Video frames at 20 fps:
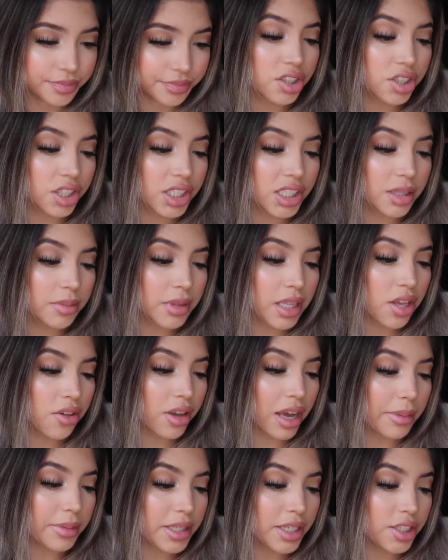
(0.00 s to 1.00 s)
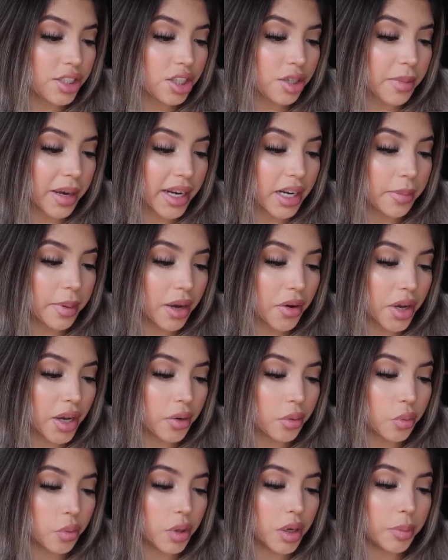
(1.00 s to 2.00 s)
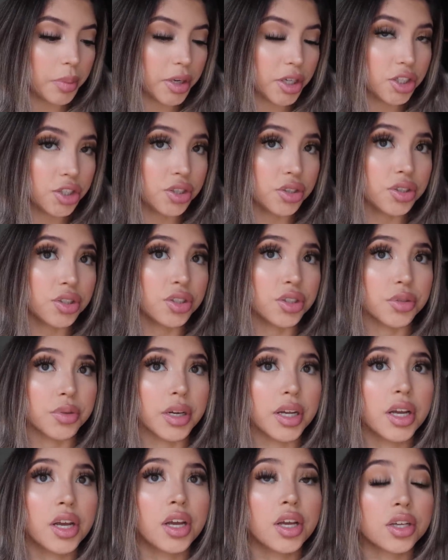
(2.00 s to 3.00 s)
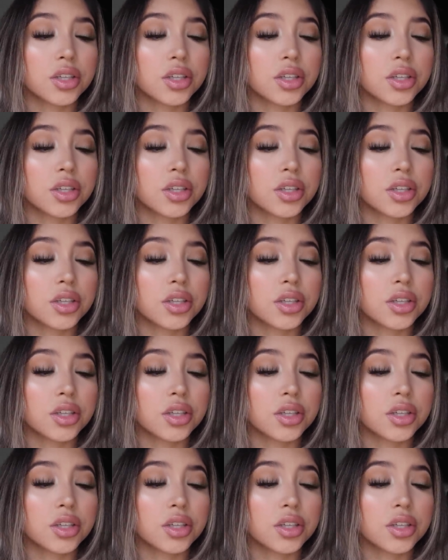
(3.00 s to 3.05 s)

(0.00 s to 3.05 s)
Surgery is something you kept changing your mind about, and what pushed you to do it?